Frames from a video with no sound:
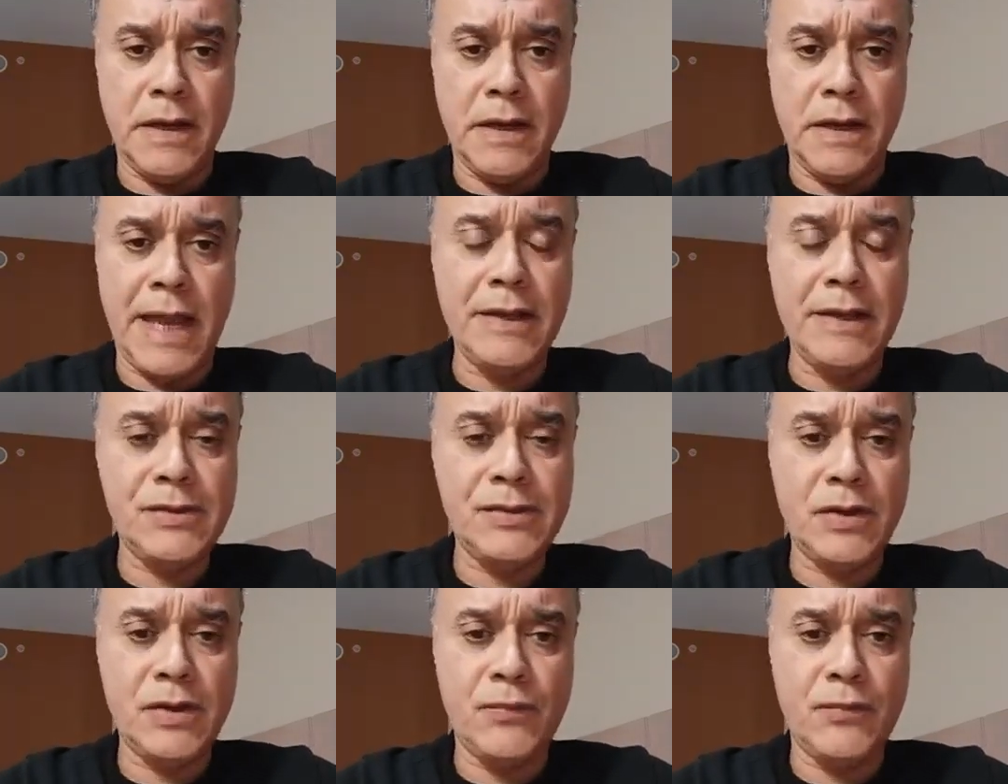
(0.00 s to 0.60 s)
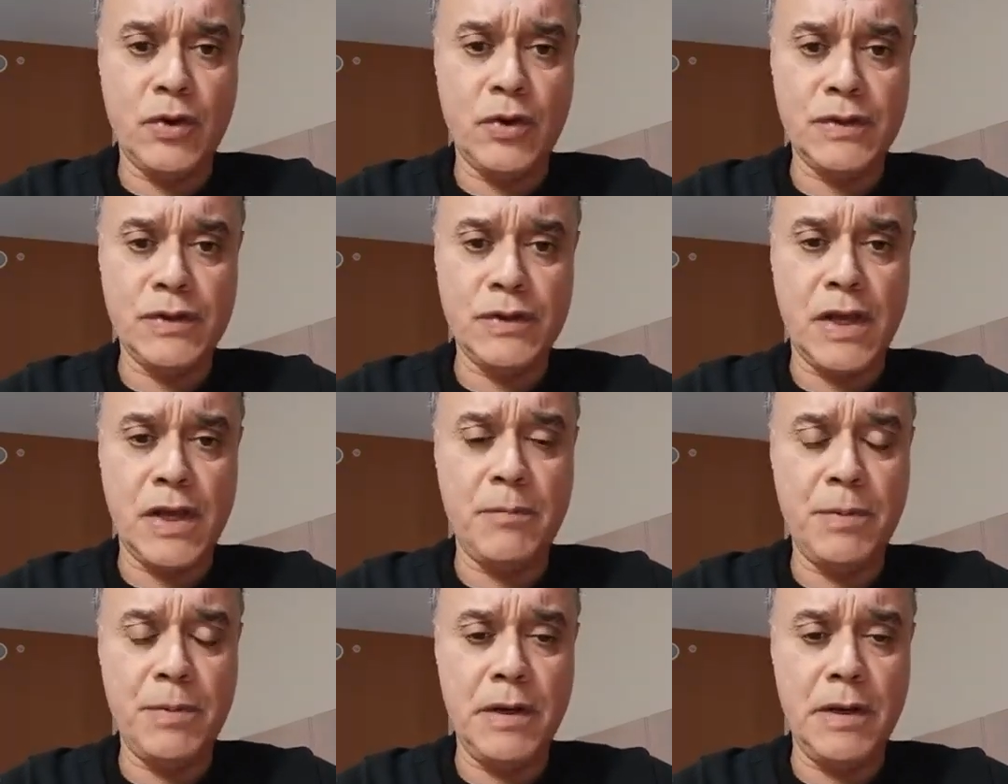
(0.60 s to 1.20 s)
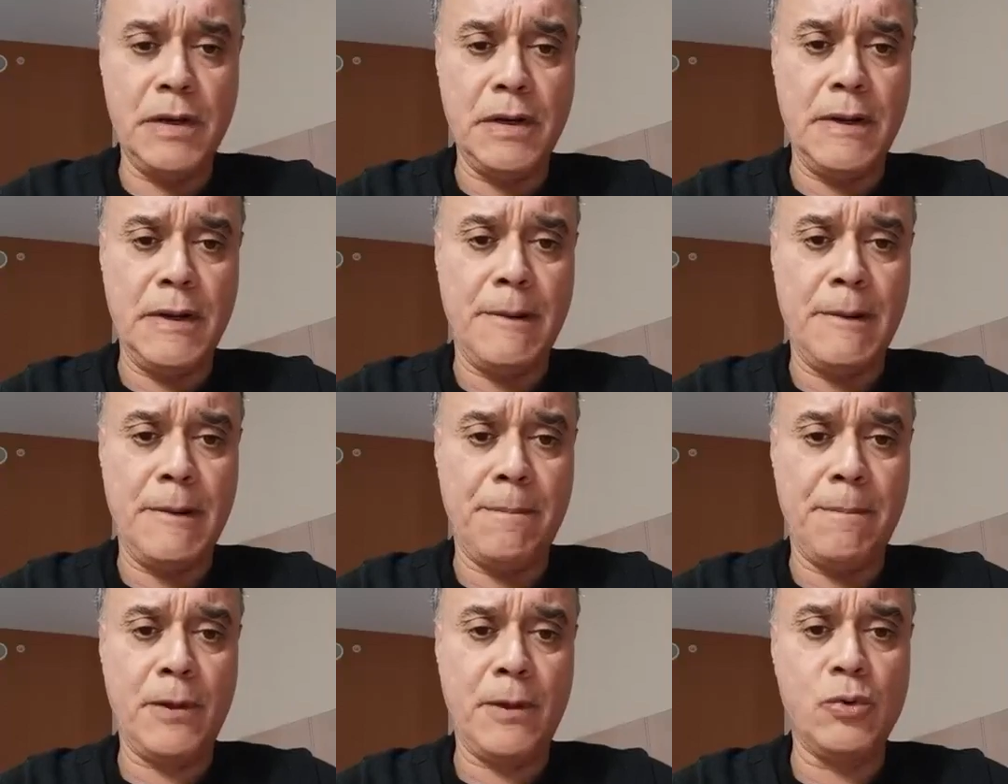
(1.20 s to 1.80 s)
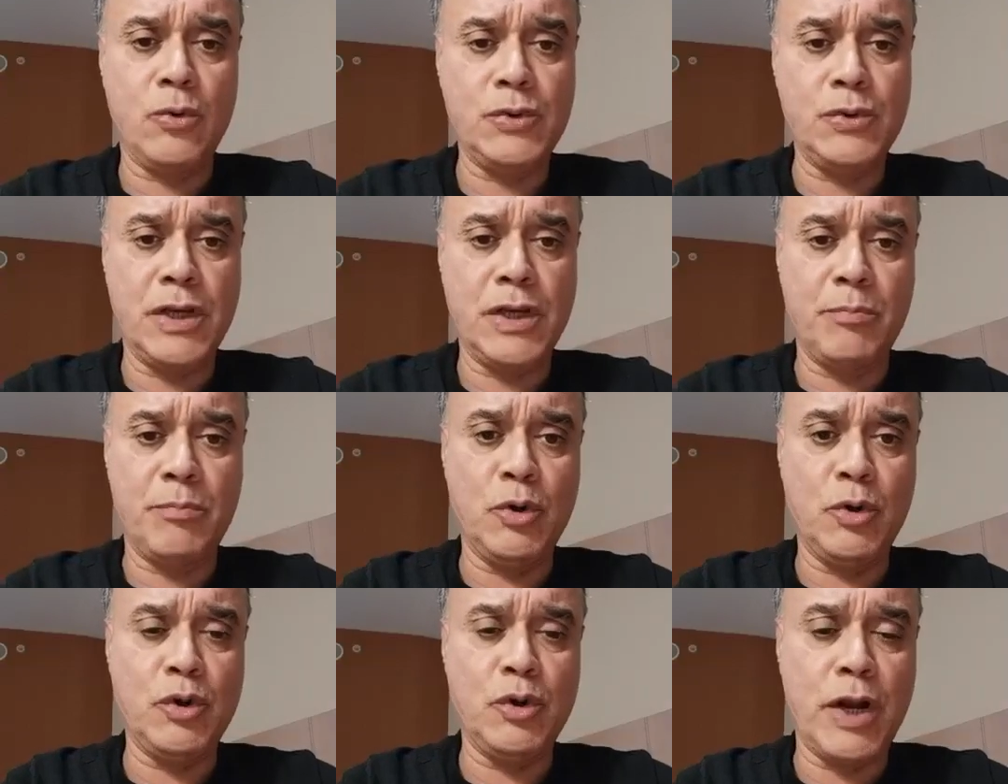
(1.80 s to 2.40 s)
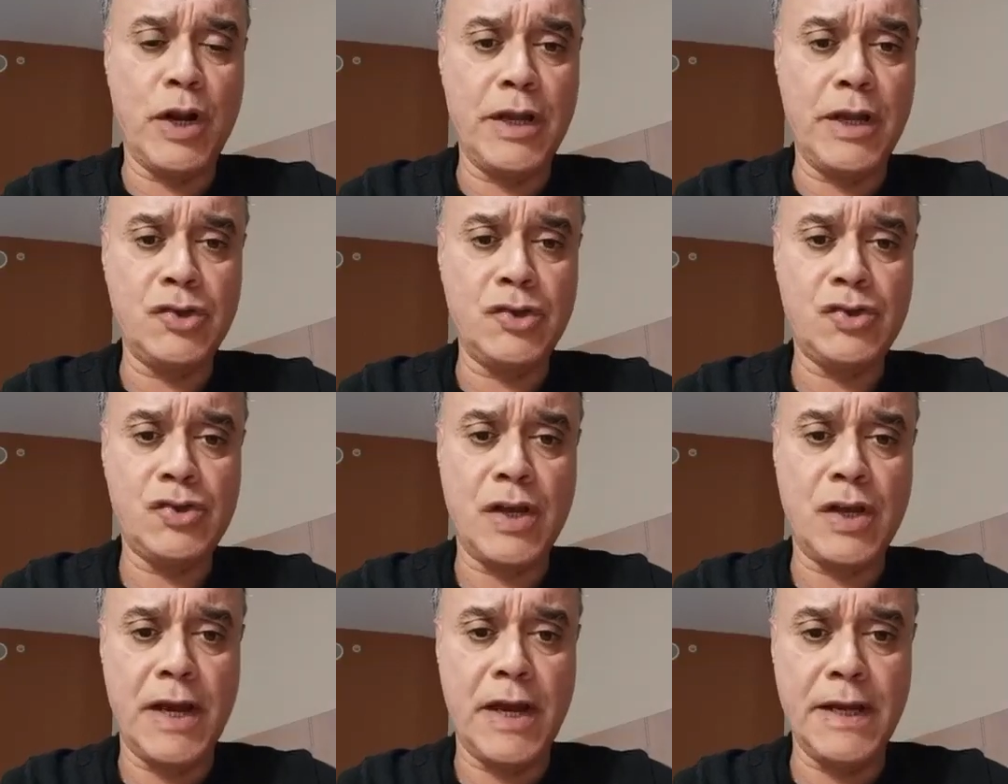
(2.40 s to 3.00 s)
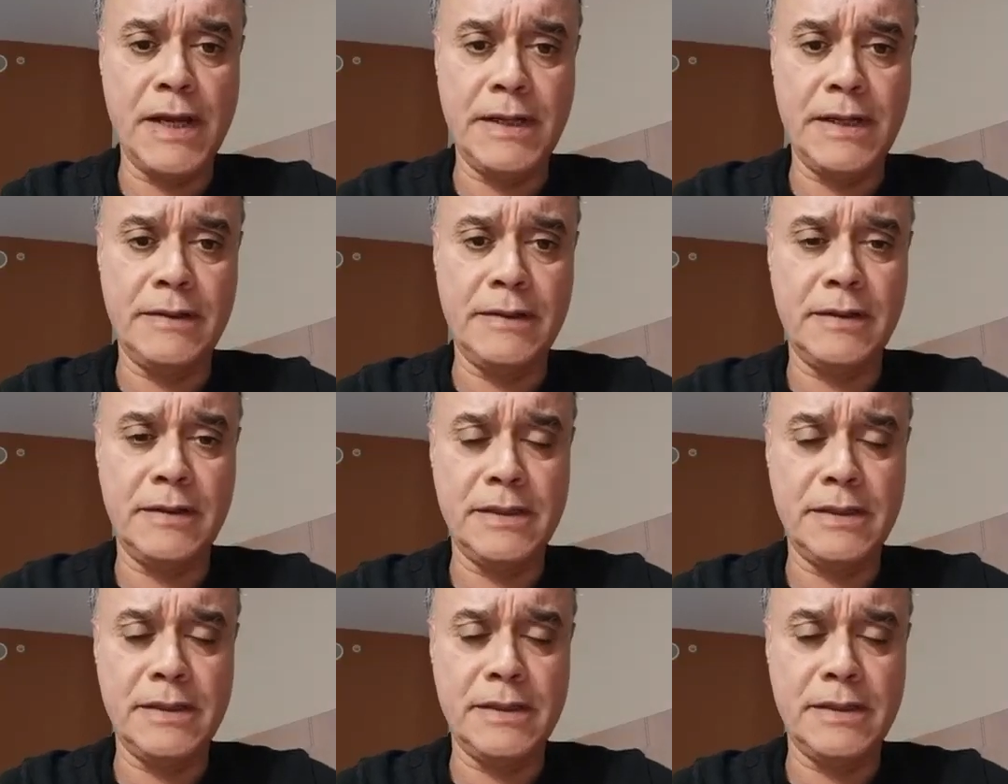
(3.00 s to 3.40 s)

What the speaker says: cancer, for example, causing body orange sign.